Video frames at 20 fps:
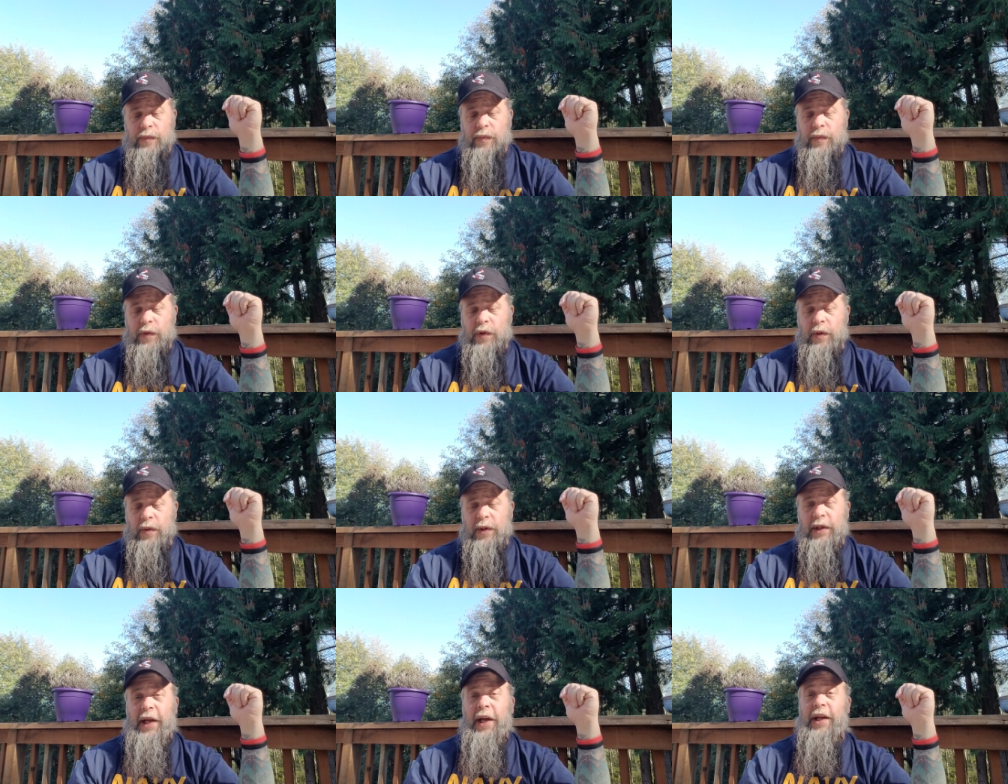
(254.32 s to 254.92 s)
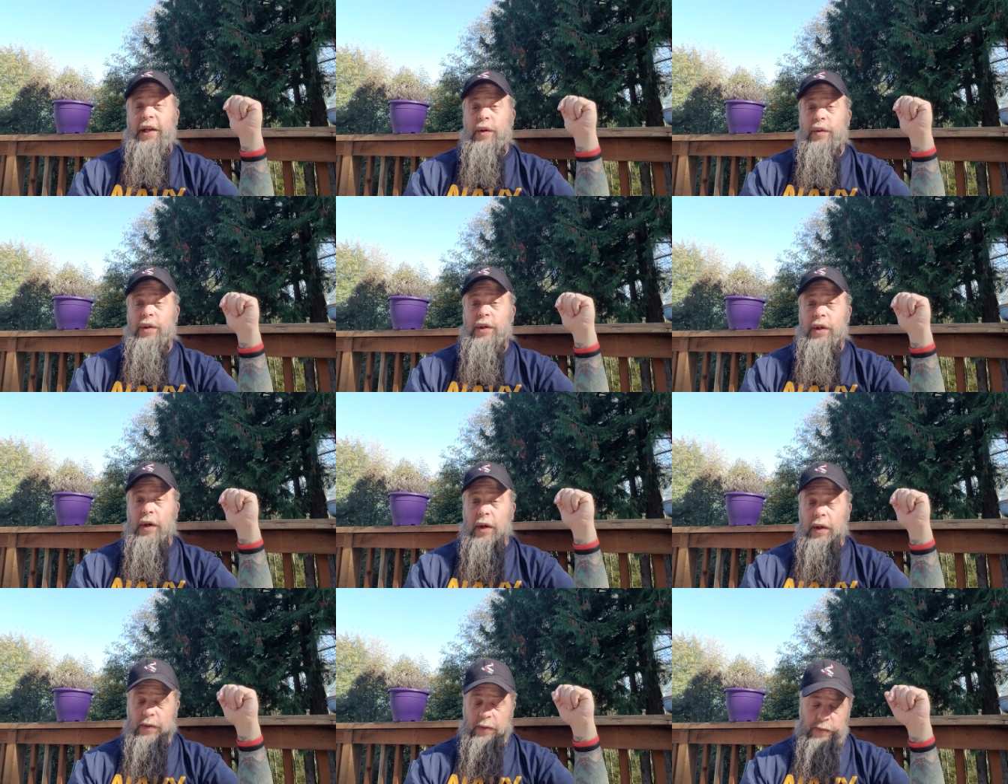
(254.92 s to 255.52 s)
So thank you,
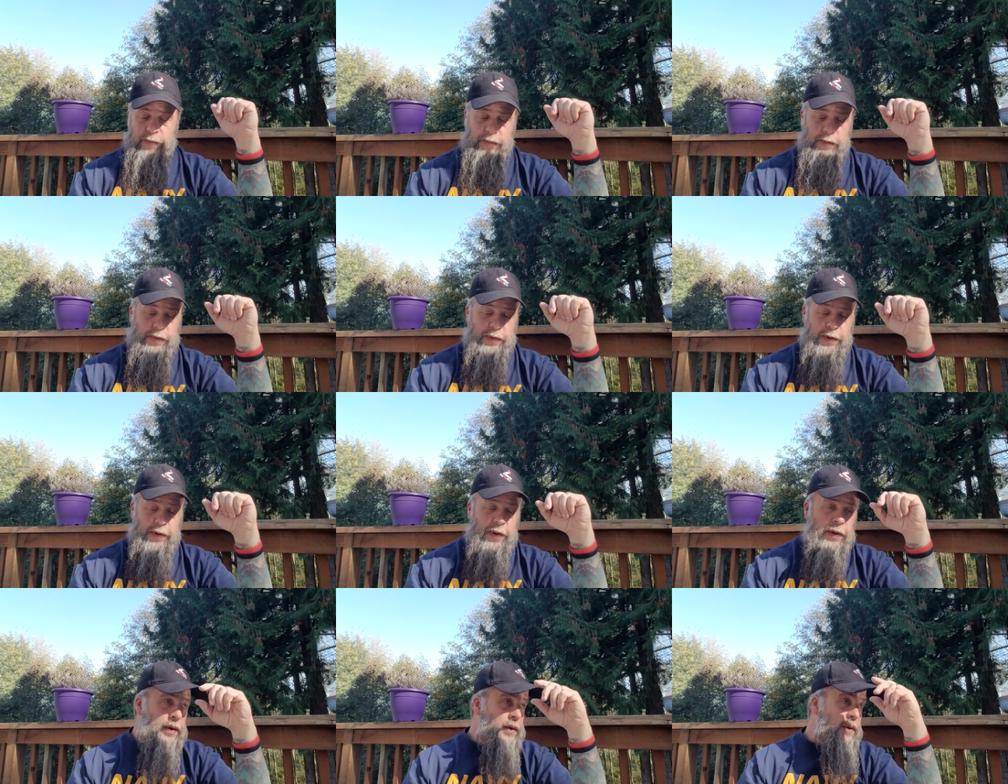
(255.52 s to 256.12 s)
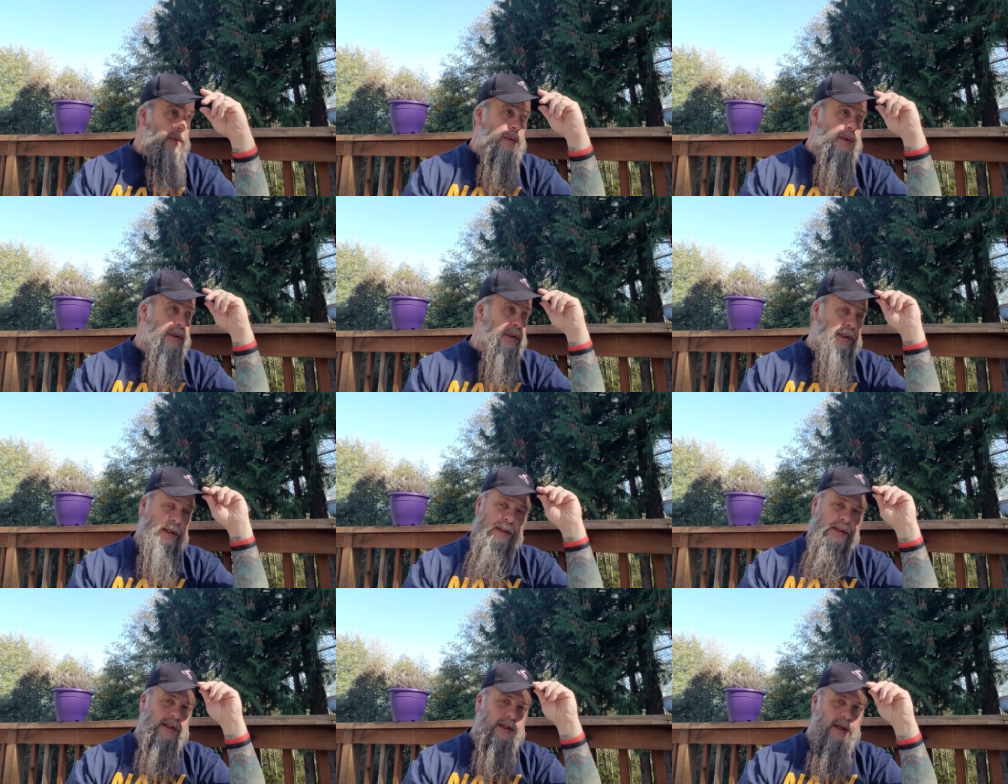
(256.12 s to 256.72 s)
Sean. Ooh, the
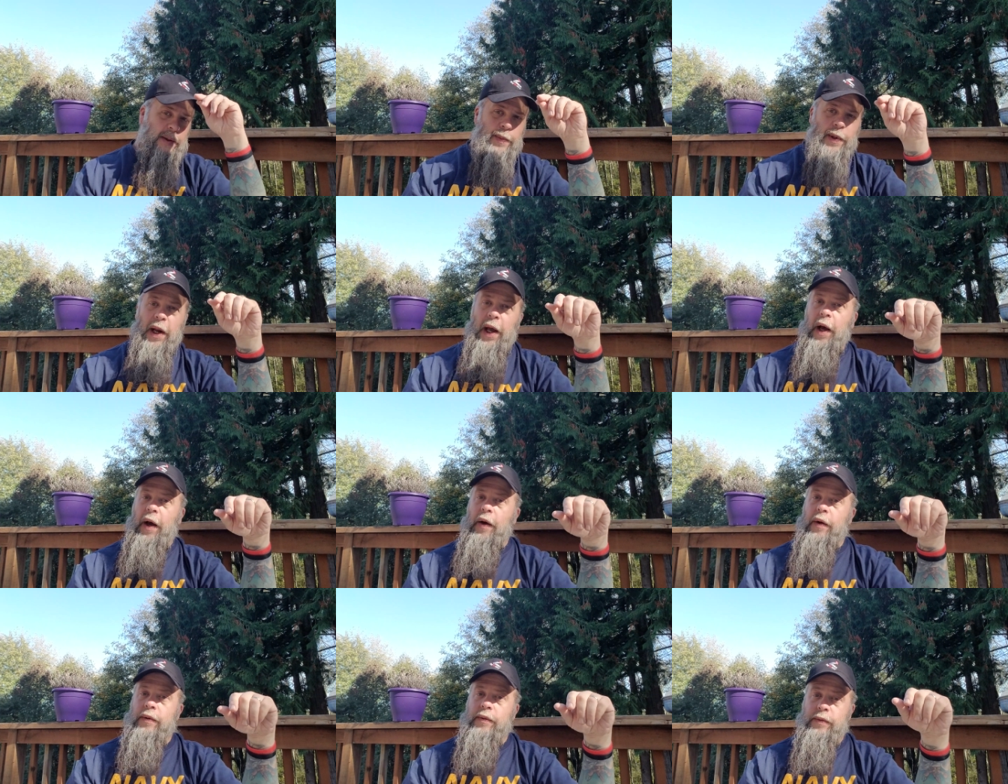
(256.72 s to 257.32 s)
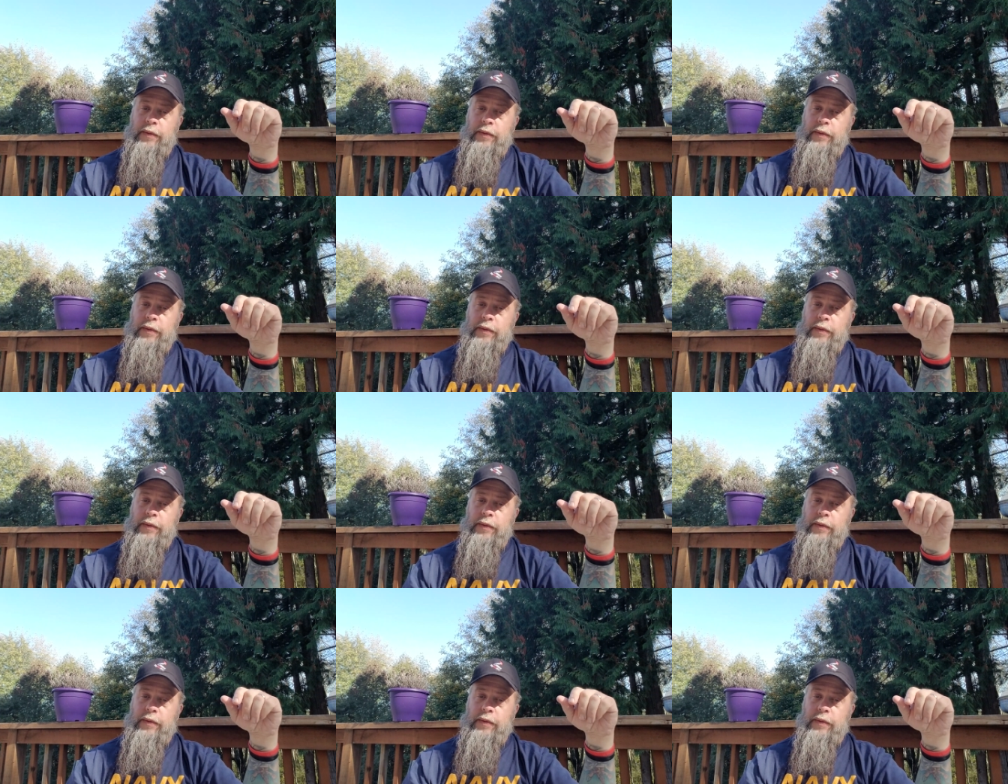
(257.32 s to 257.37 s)
sun's coming out.